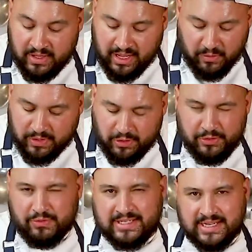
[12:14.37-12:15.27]
I don't want to go
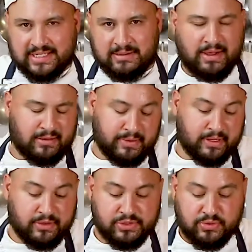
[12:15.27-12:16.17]
360. Mine will be a
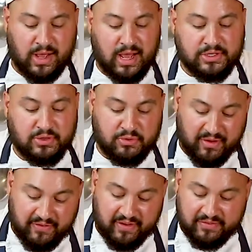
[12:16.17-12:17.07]
little too hot. So
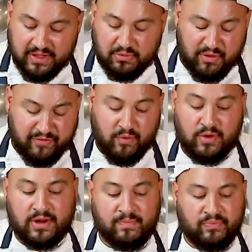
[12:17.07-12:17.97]
350,
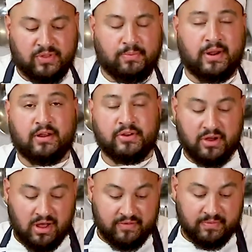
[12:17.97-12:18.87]
340, depending on your
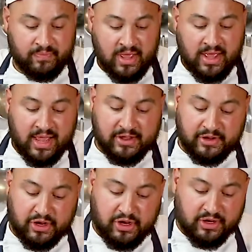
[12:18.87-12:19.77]
oven. And you're
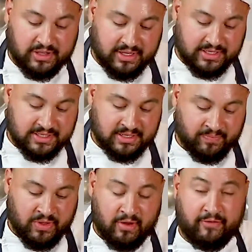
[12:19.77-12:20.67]
going to cook this
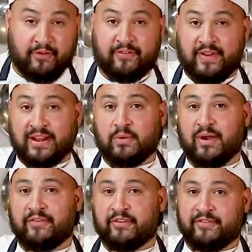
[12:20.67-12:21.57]
for
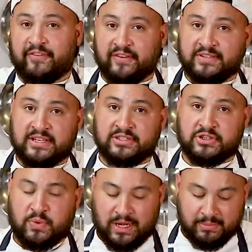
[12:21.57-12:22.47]
anywhere from 15 to
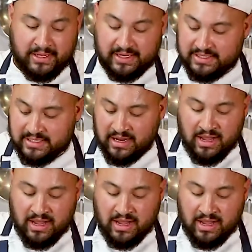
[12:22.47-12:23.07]
20 minutes.